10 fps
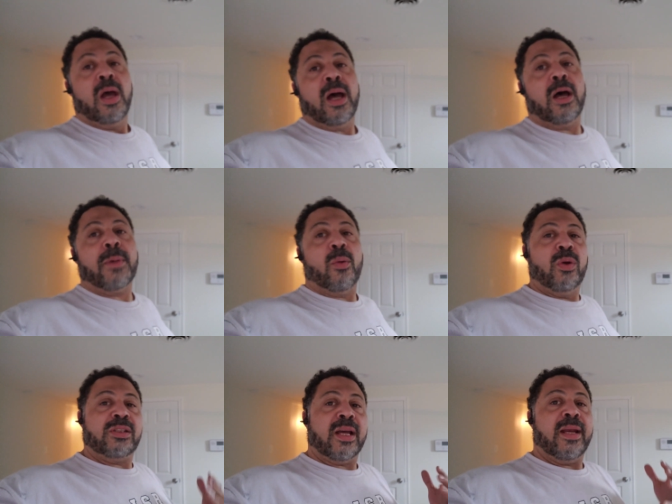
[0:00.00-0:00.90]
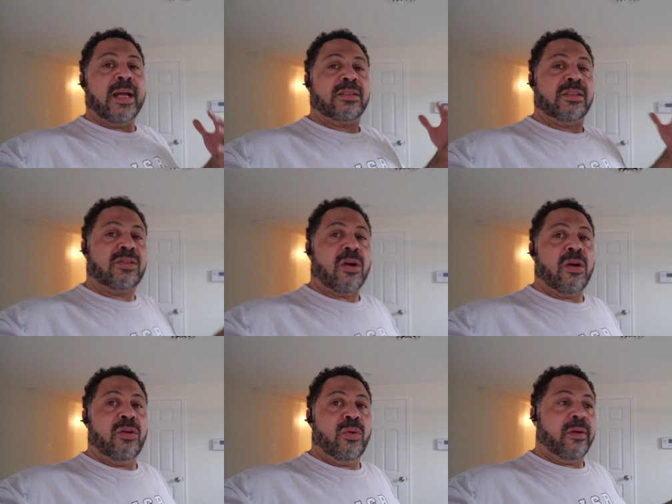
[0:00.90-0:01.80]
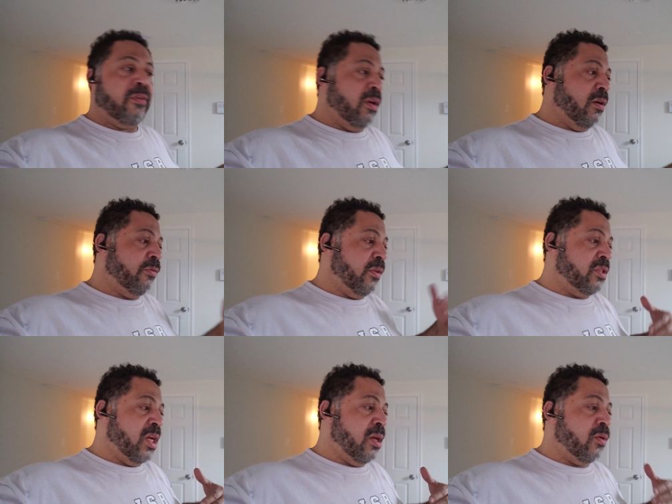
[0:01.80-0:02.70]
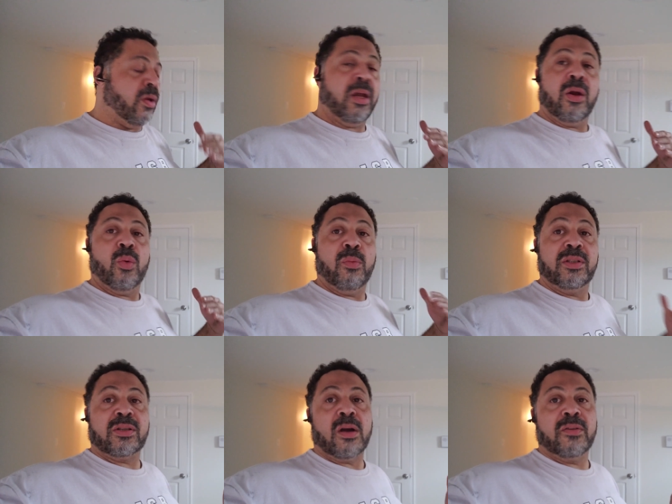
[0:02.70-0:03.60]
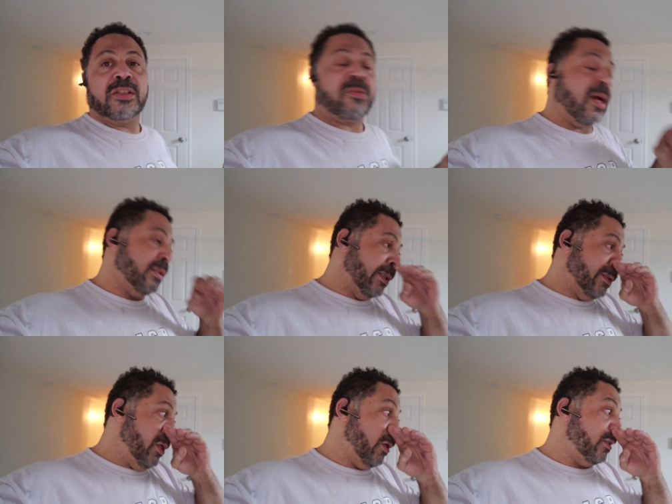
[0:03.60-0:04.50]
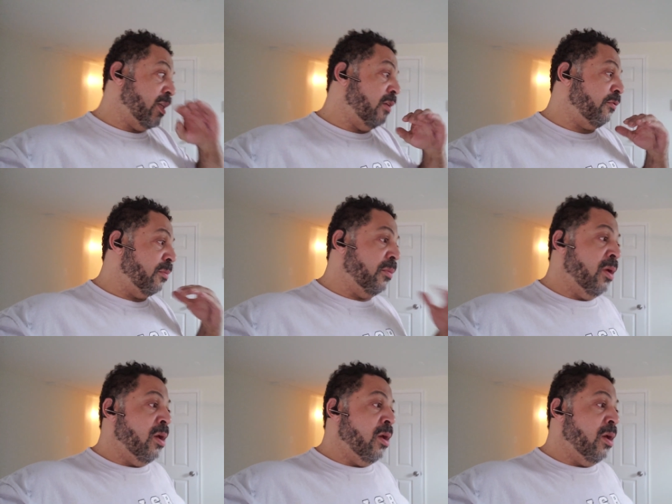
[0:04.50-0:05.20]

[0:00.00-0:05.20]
I wish I had actually started doing a video for the channel here when we started this project, so you could see it from